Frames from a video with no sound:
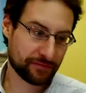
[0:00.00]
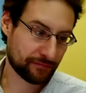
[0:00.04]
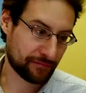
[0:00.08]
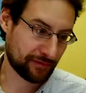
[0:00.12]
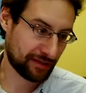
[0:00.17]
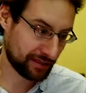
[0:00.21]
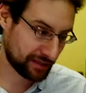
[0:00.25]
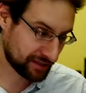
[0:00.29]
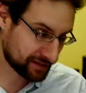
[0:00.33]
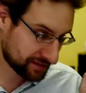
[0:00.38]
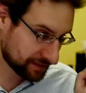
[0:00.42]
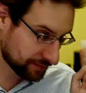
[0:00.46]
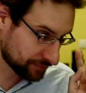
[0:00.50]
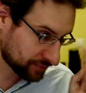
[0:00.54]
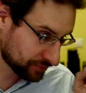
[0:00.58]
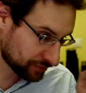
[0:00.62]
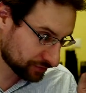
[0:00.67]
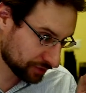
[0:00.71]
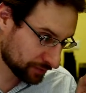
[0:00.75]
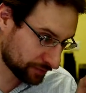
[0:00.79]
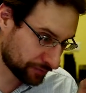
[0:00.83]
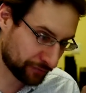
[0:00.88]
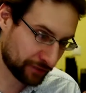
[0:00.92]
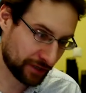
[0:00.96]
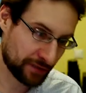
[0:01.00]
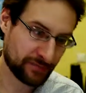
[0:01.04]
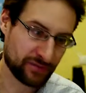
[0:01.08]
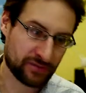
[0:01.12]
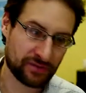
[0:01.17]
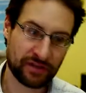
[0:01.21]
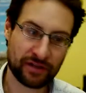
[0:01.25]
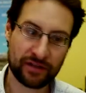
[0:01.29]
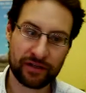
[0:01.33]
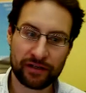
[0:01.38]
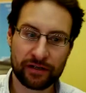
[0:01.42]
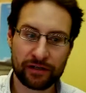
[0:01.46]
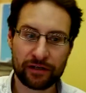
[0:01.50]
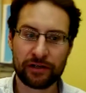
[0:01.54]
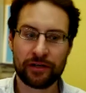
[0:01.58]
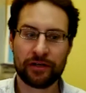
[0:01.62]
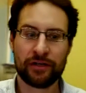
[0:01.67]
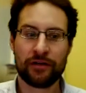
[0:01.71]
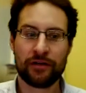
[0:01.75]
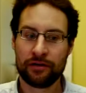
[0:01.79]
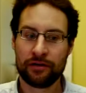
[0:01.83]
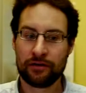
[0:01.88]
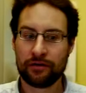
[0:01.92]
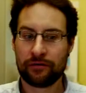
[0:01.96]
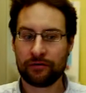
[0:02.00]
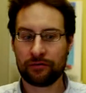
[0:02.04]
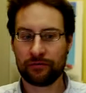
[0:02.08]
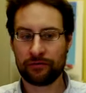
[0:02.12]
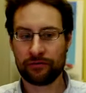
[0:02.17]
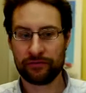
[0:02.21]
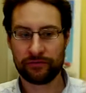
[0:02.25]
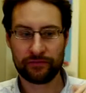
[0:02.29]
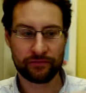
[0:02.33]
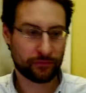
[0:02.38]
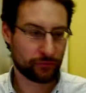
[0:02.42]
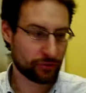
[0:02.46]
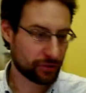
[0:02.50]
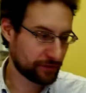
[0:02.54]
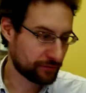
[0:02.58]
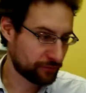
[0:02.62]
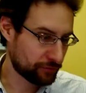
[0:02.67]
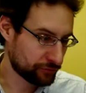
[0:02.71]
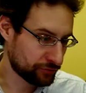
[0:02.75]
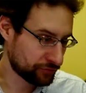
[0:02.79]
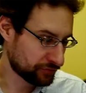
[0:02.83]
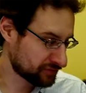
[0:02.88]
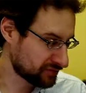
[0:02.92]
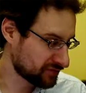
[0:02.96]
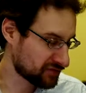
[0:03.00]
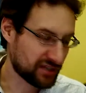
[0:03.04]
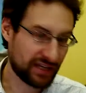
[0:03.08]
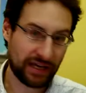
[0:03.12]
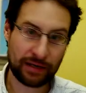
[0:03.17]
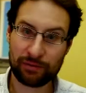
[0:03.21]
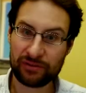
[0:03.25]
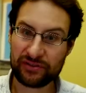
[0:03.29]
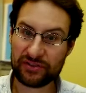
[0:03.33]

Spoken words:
well, except drop frames that are on Vodafone DOCSIS cable.